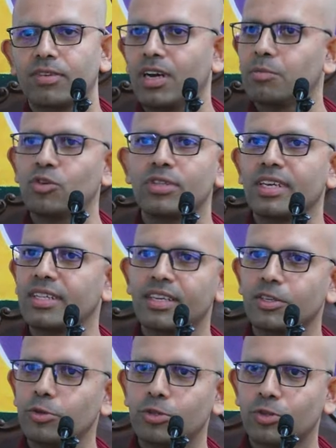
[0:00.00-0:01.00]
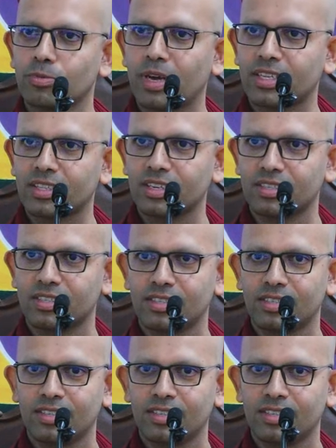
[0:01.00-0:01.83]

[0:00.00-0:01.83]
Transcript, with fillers: far more than they used to back then.